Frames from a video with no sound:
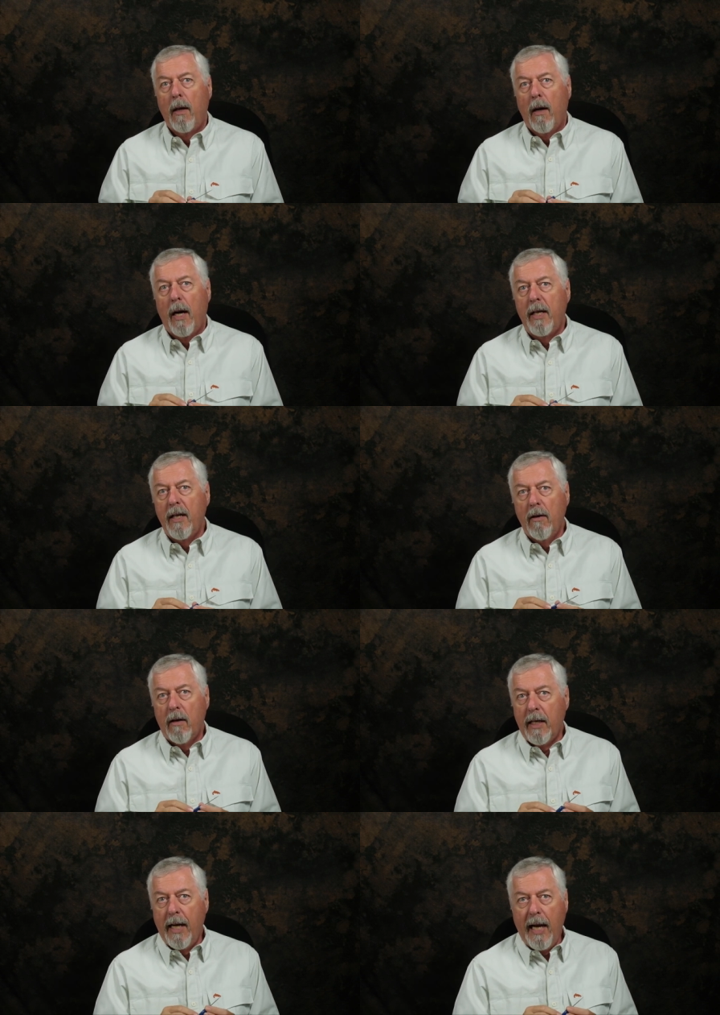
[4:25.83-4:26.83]
I did
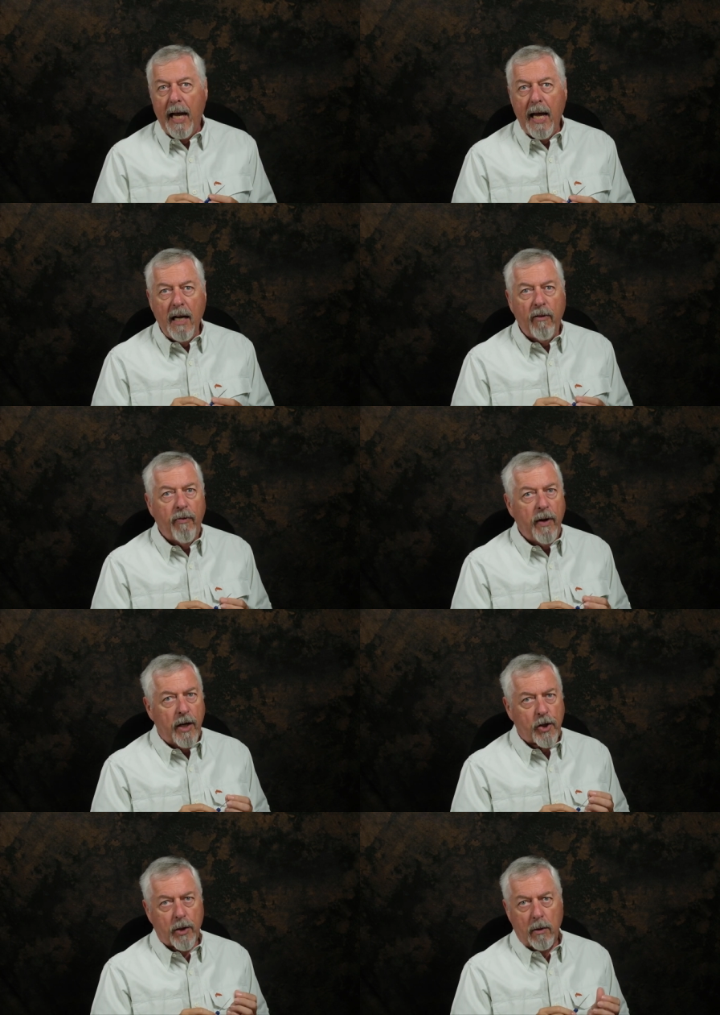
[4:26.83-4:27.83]
not get any
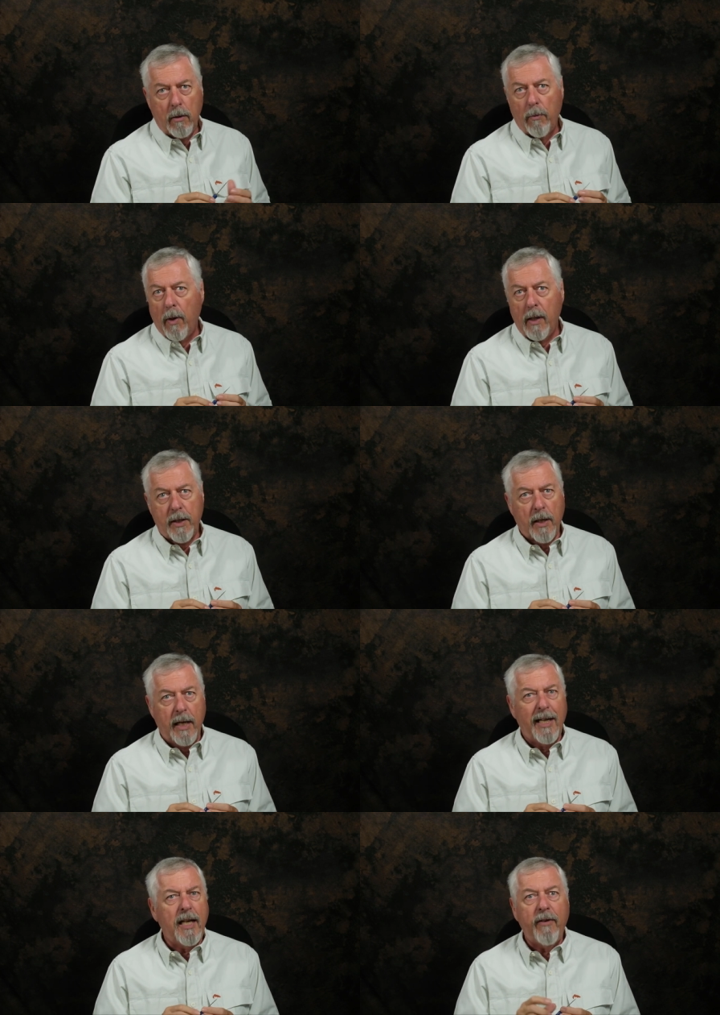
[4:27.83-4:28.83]
fish broadside. I
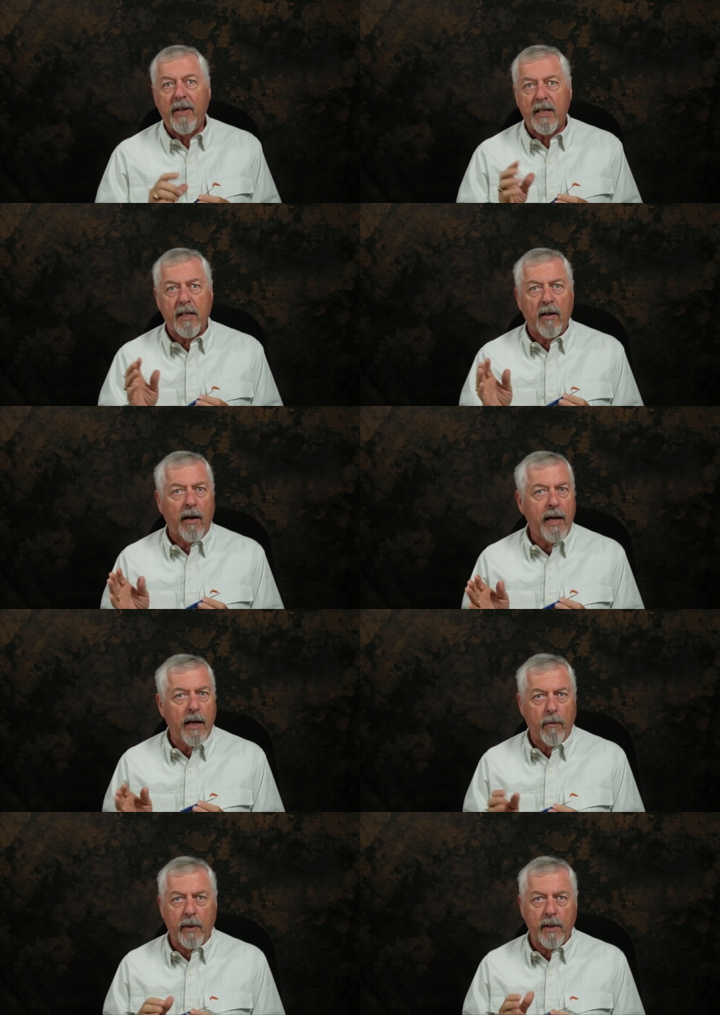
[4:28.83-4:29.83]
didn't even get a single
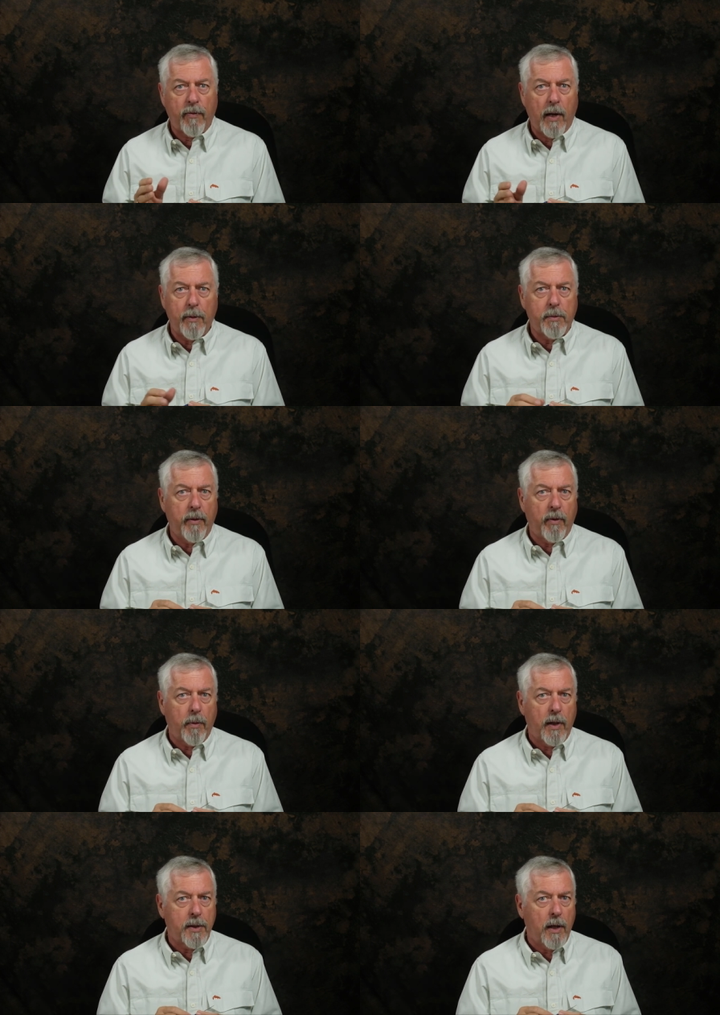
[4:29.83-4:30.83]
hit when this fly was moving
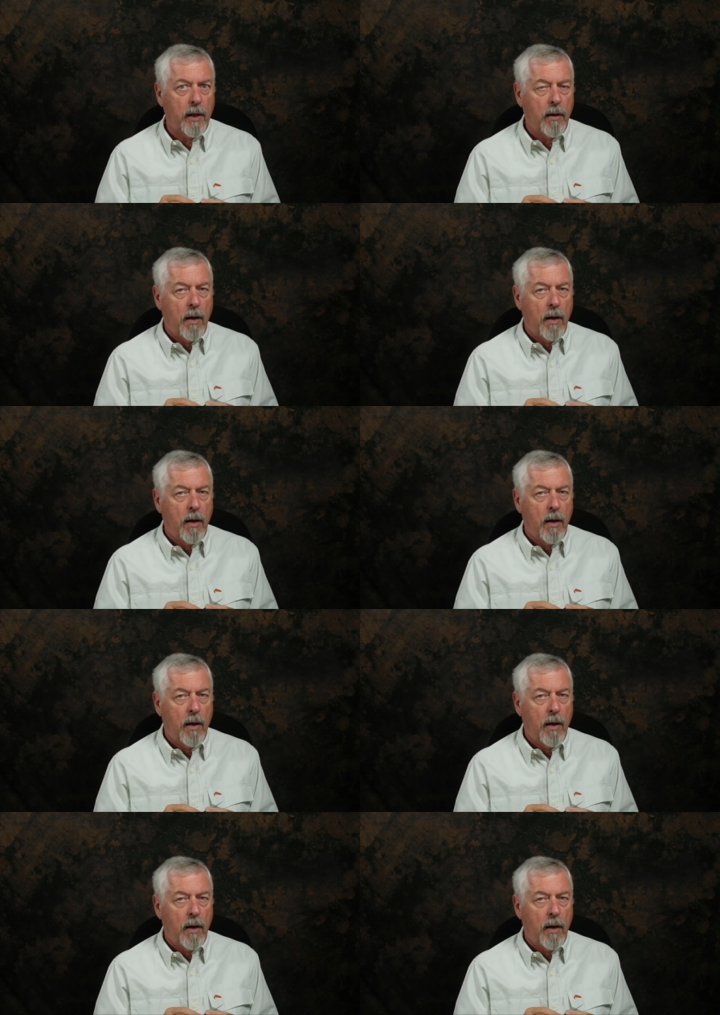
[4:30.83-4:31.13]
broadside.